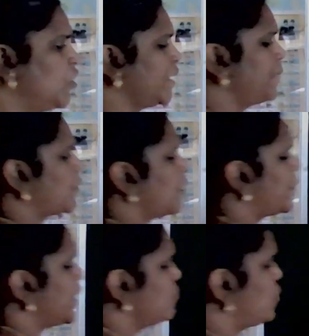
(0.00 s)
Okay,
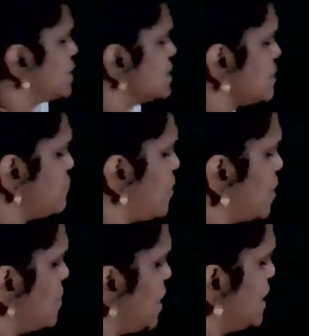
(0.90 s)
propine, what is the
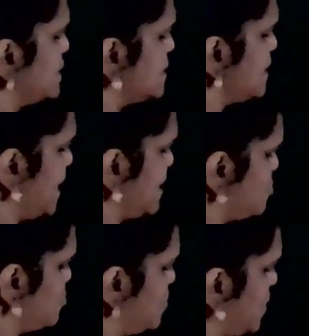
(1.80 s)
formula?
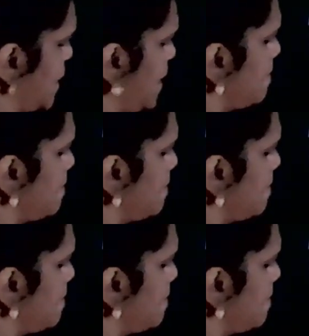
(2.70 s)
CH3